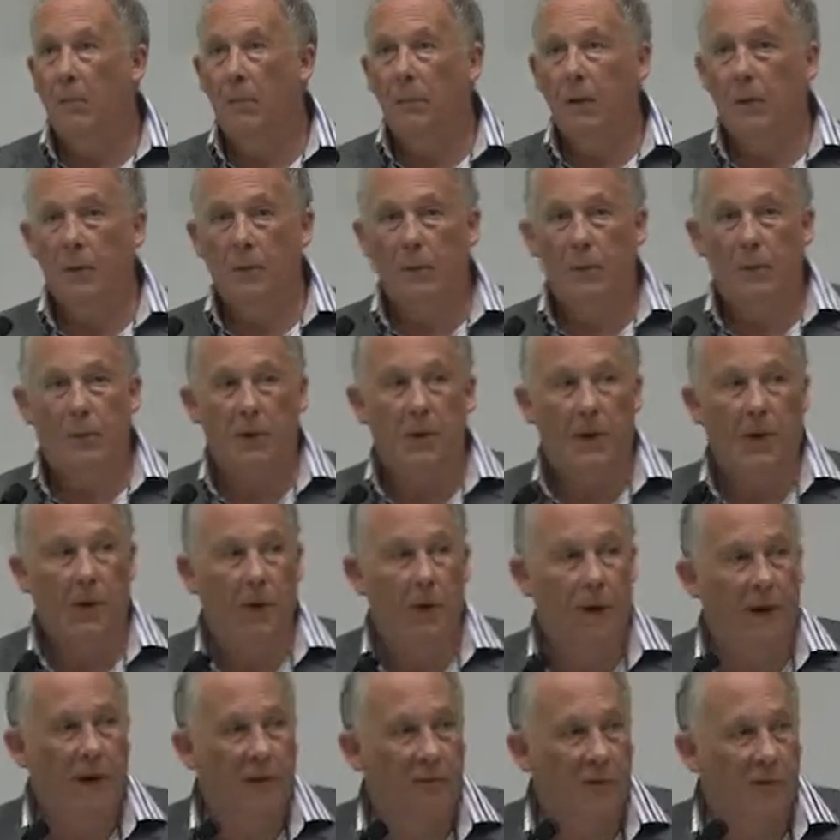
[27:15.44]

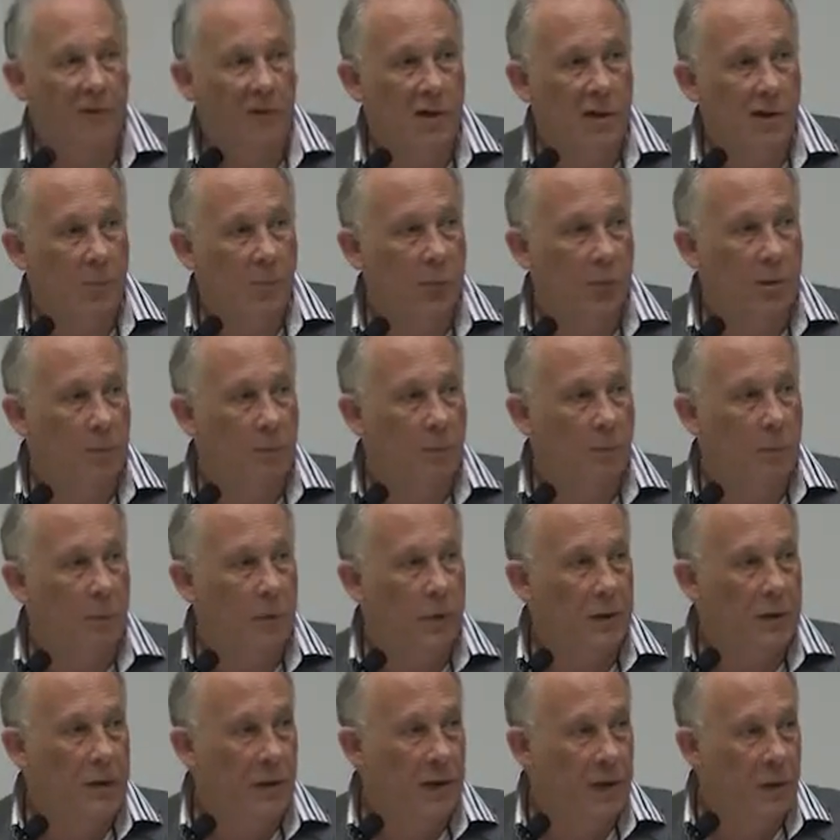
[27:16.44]
probably HEFSI wouldn't
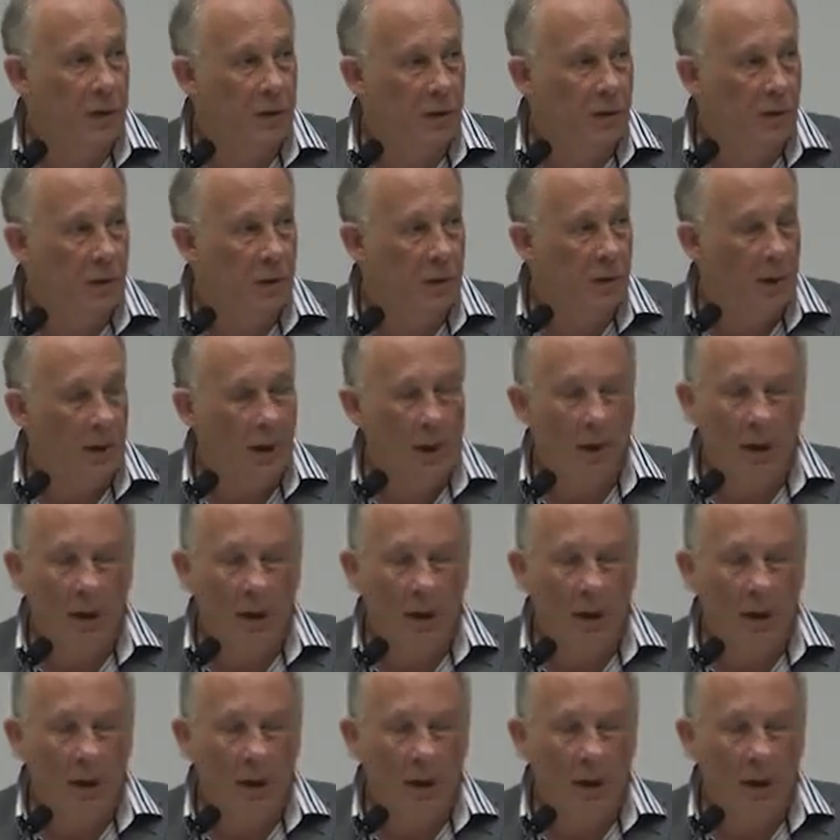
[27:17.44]
predict.